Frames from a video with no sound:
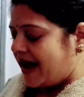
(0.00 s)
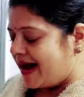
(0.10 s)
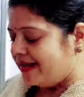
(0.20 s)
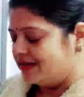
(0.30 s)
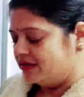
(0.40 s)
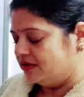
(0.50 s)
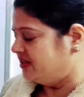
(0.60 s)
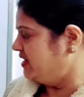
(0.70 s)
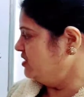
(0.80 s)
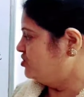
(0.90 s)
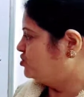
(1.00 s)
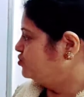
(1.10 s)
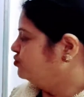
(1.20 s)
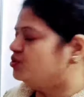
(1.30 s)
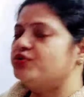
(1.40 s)
and these
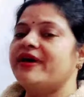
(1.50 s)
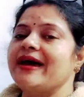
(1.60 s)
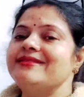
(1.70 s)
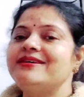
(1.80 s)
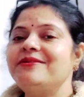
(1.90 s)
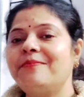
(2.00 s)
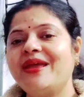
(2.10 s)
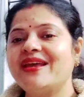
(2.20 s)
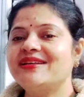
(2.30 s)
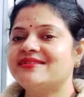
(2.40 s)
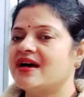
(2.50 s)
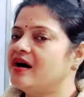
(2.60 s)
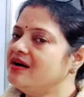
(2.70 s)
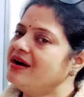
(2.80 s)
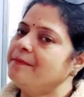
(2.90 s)
two together makes
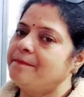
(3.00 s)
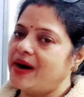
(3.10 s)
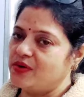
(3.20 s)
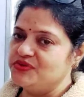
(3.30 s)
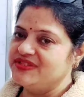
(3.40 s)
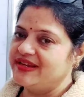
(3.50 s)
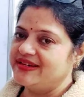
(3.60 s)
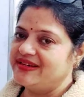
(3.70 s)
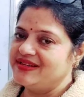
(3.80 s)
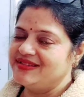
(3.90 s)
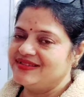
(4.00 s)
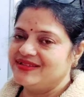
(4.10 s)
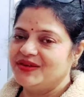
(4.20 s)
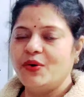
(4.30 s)
a compound sentence.